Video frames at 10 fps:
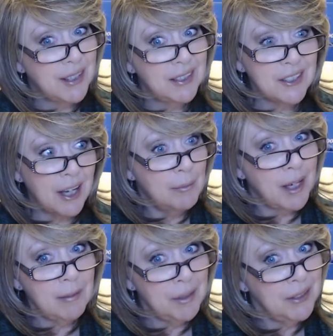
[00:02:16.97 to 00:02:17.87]
other times
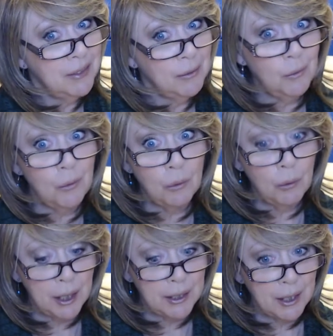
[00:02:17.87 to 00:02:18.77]
I've been
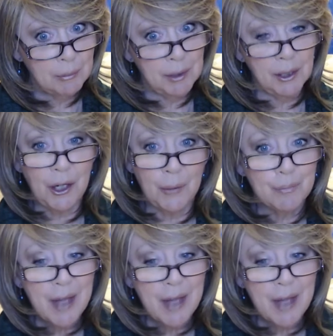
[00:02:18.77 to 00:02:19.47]
way down below.